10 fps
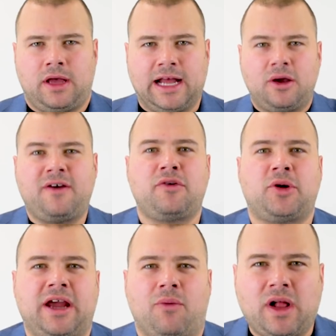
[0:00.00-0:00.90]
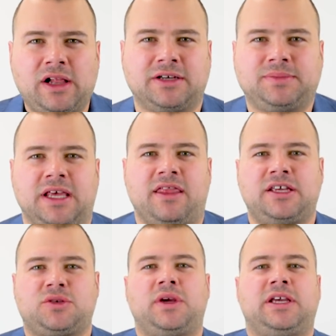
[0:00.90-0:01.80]
Hello everybody and welcome to
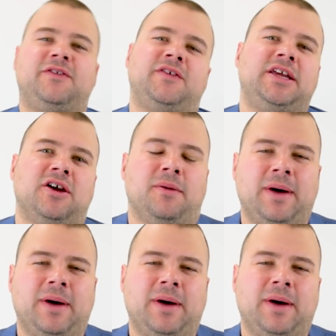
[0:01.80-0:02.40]
this week's video.